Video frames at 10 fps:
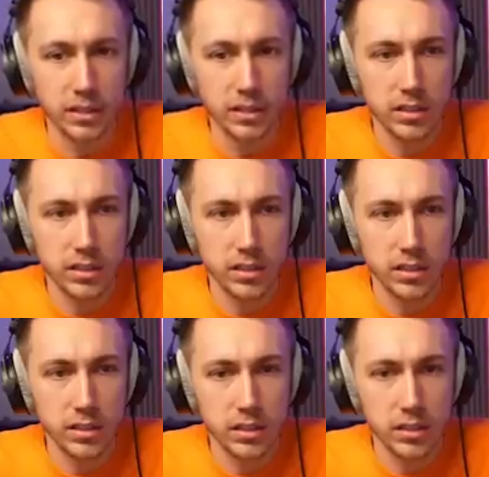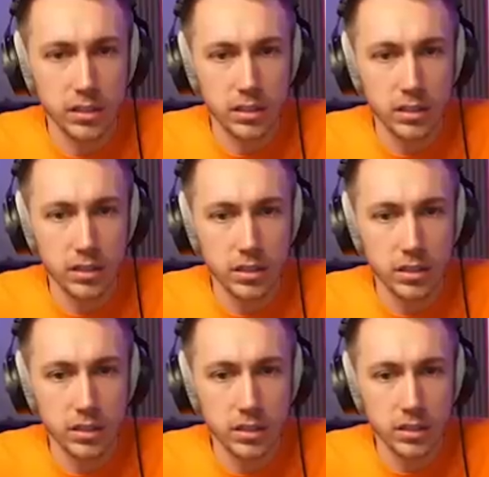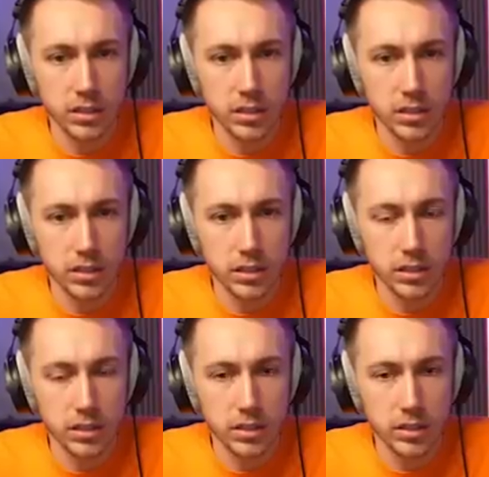(silence)